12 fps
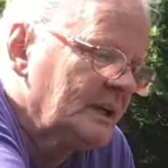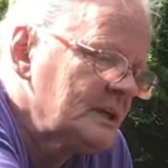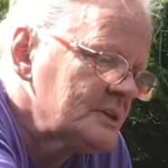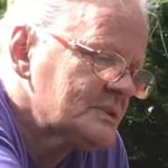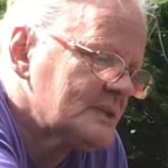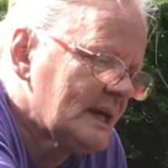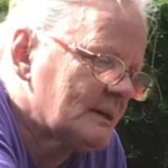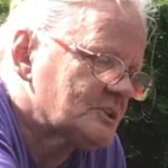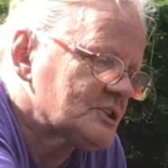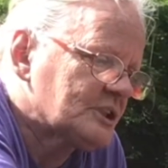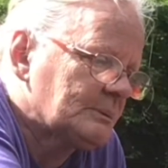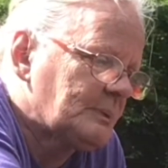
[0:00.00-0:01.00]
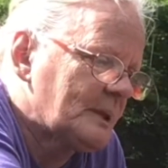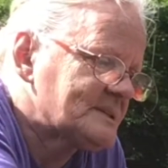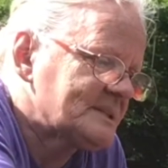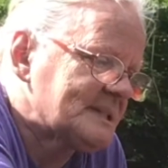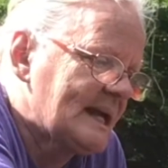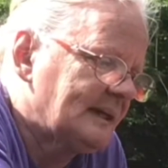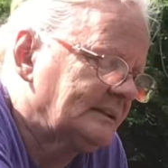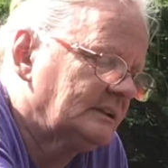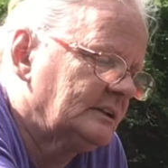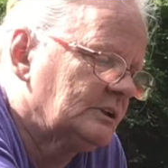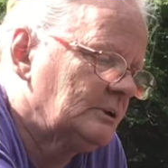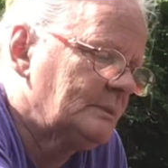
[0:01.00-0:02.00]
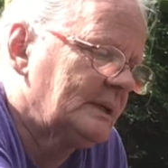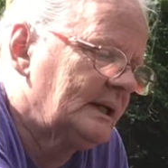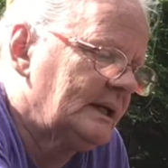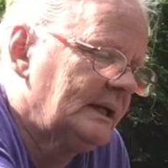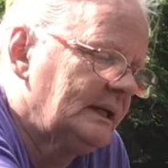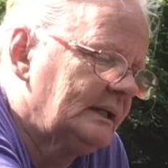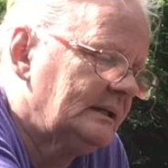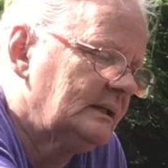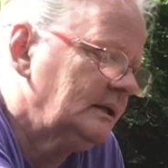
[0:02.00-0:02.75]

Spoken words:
So now I'm just gonna press it down a little bit.